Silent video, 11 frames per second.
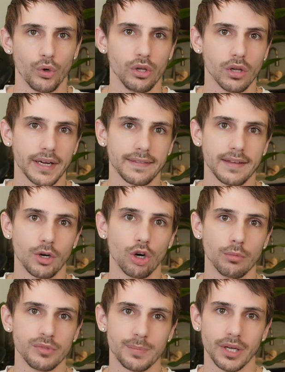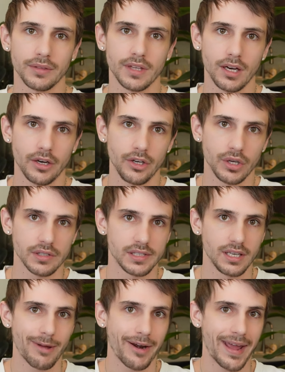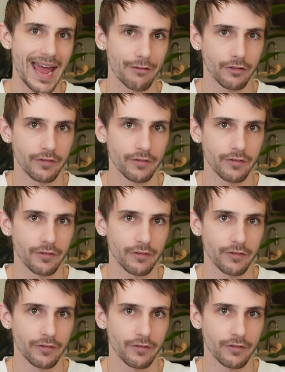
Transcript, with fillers: When you look at at the homes built there, you can see about half